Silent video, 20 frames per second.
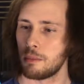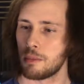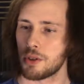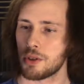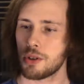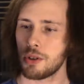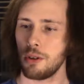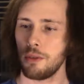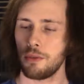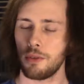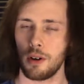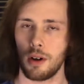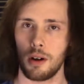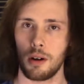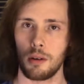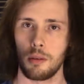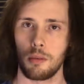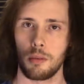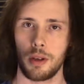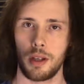So
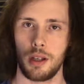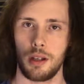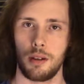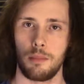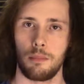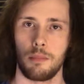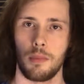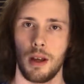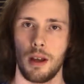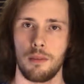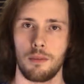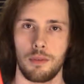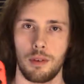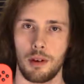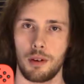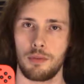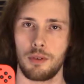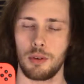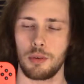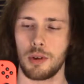far, we have
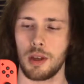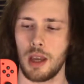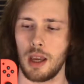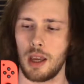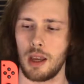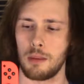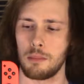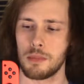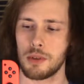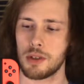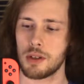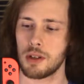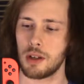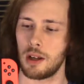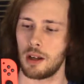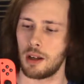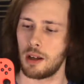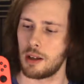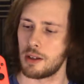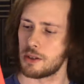very few games.
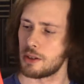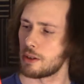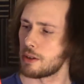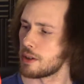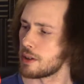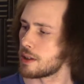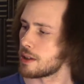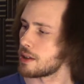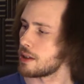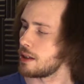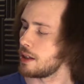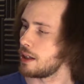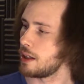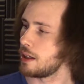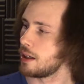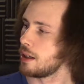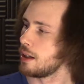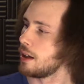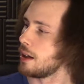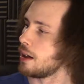As you can
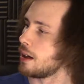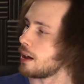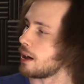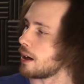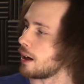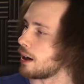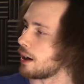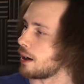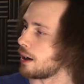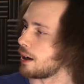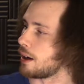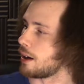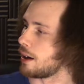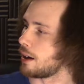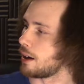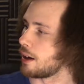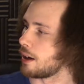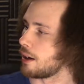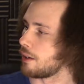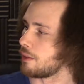see,
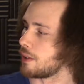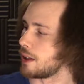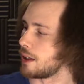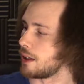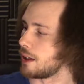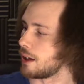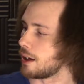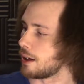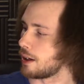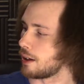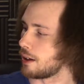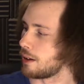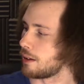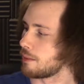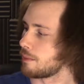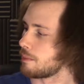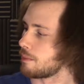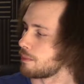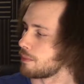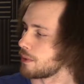I have
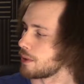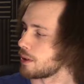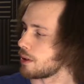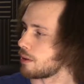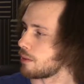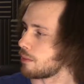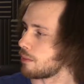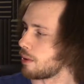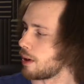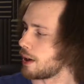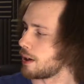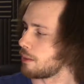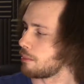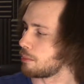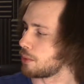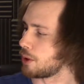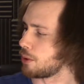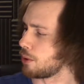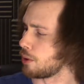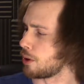the red
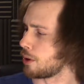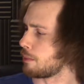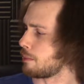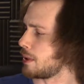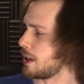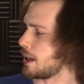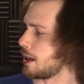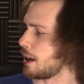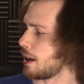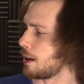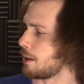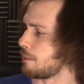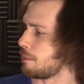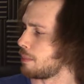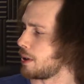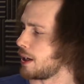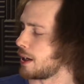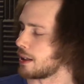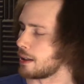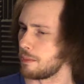and blue or neon
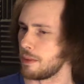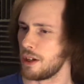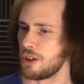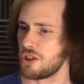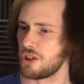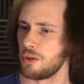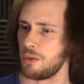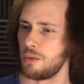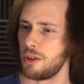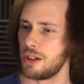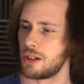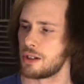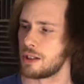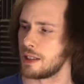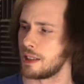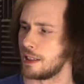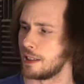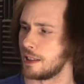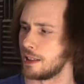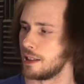pink, I'm not sure
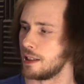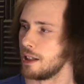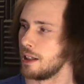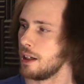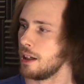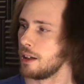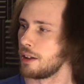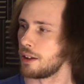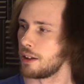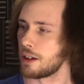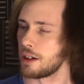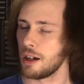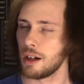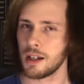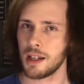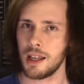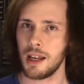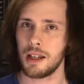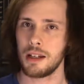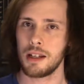which, and the
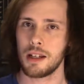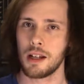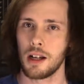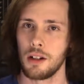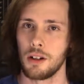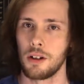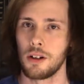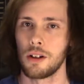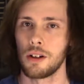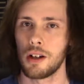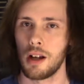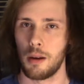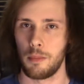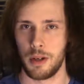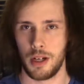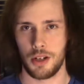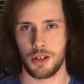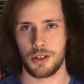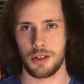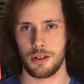cotton candy color
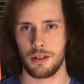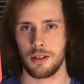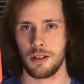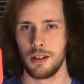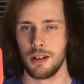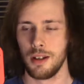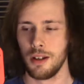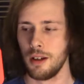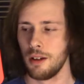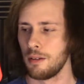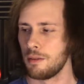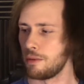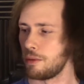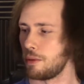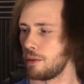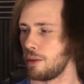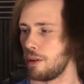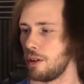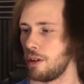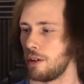combination.
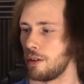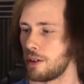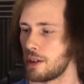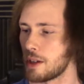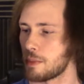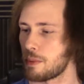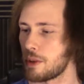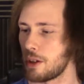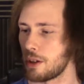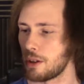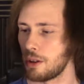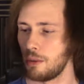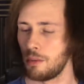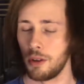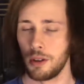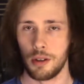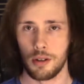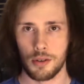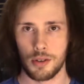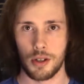For this particular
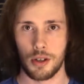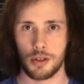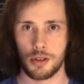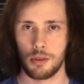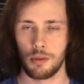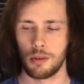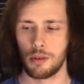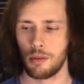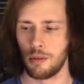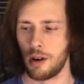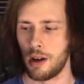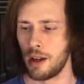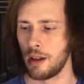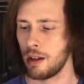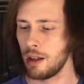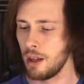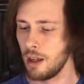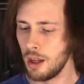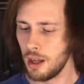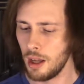one, there's also a
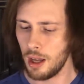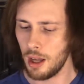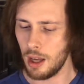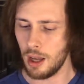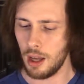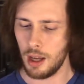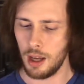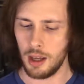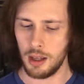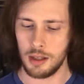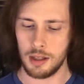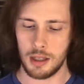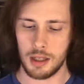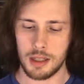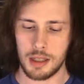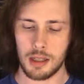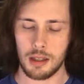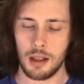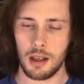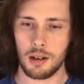gray, and
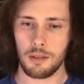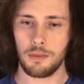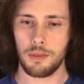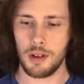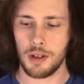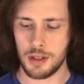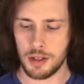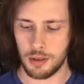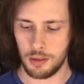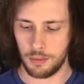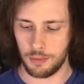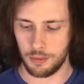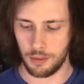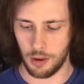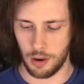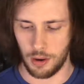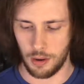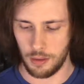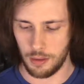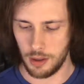it's a lot of fun so
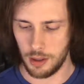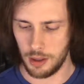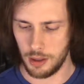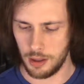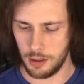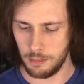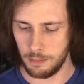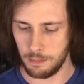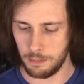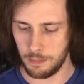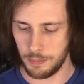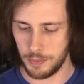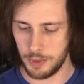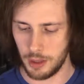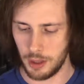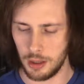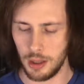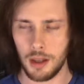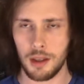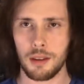far. A
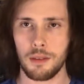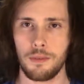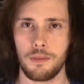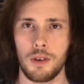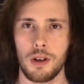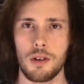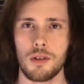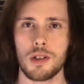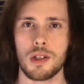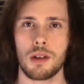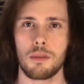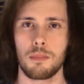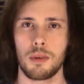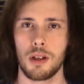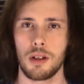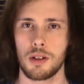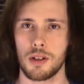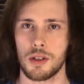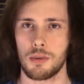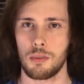lot of the fears have
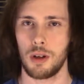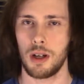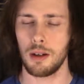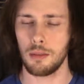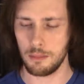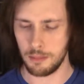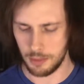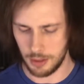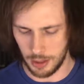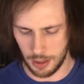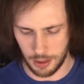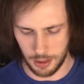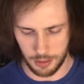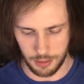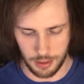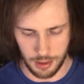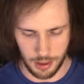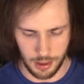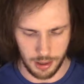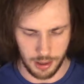been assuaged
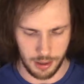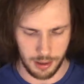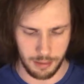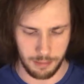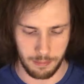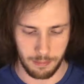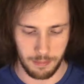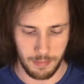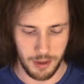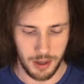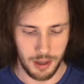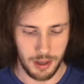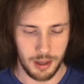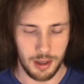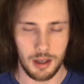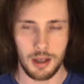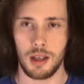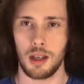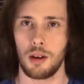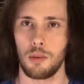that
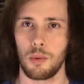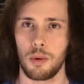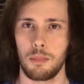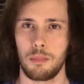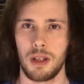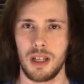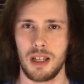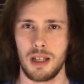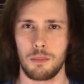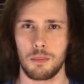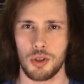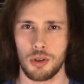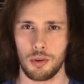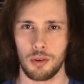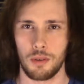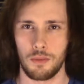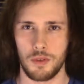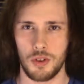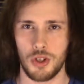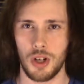it would be
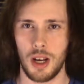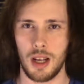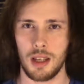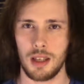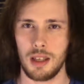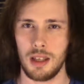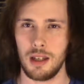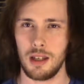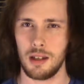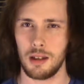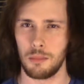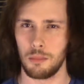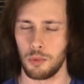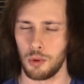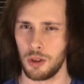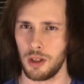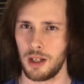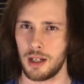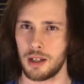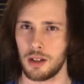sort of janky and
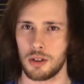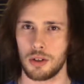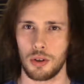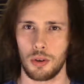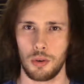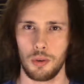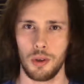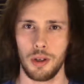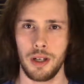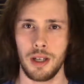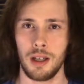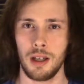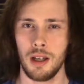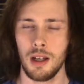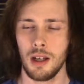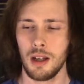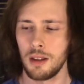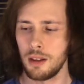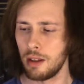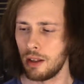more like a toy
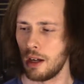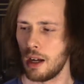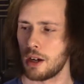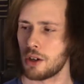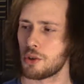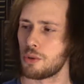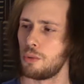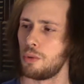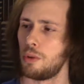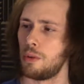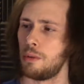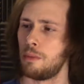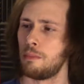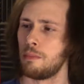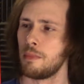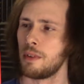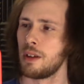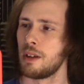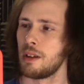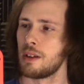than an actual
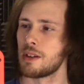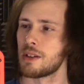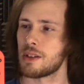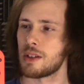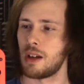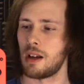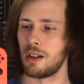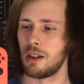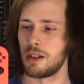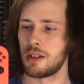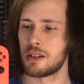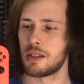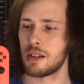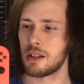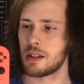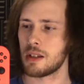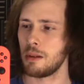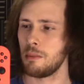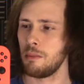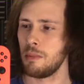solid
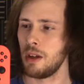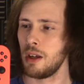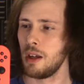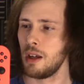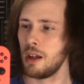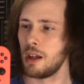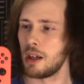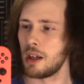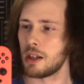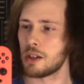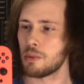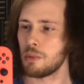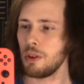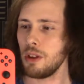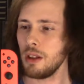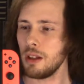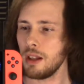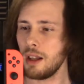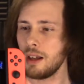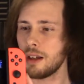system. It's
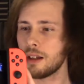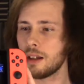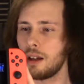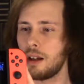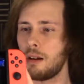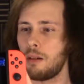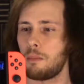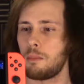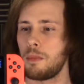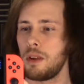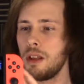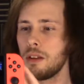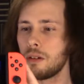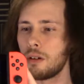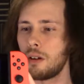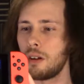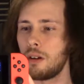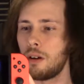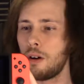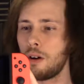really like
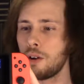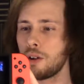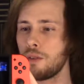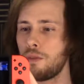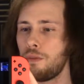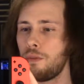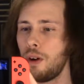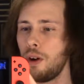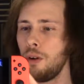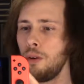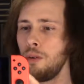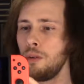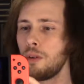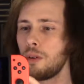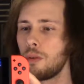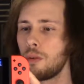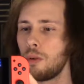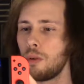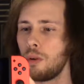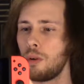either a large
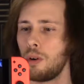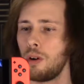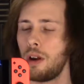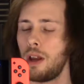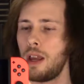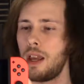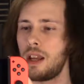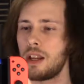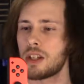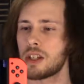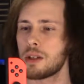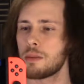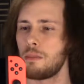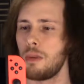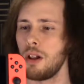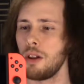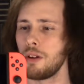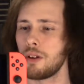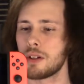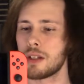phone or a
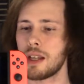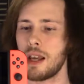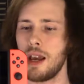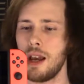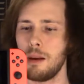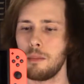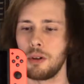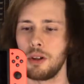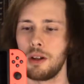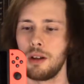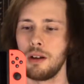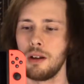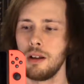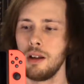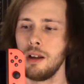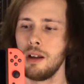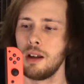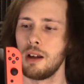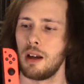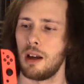smaller tablet.
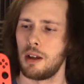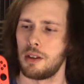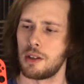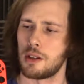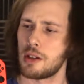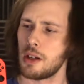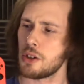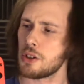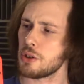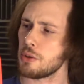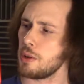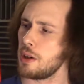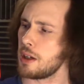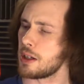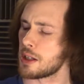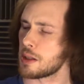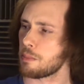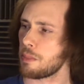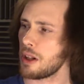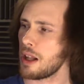The
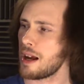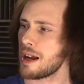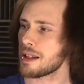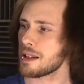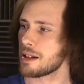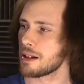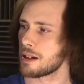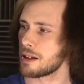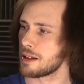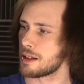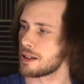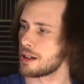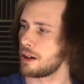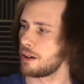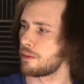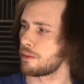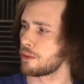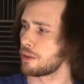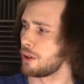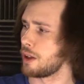touchscreen is plastic
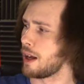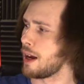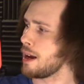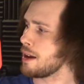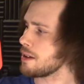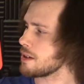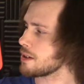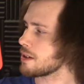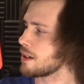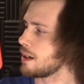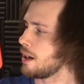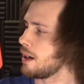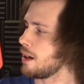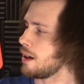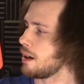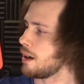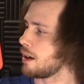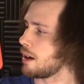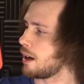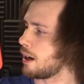instead of glass.
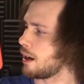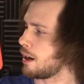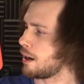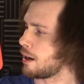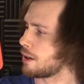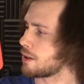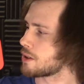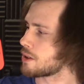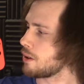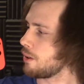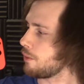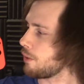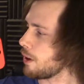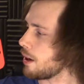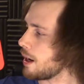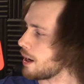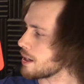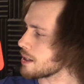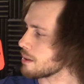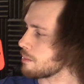So
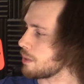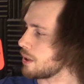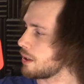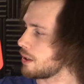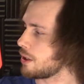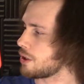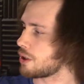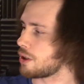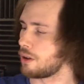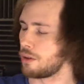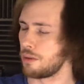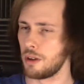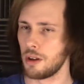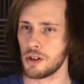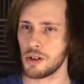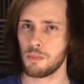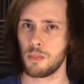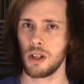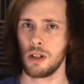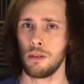far, it hasn't been an issue.
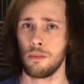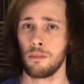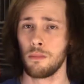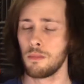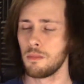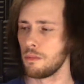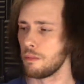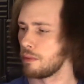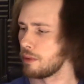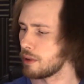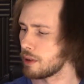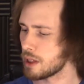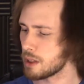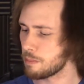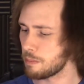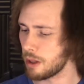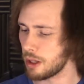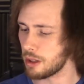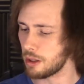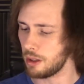There's been
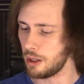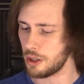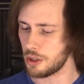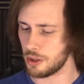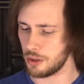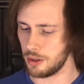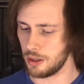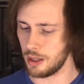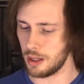speculation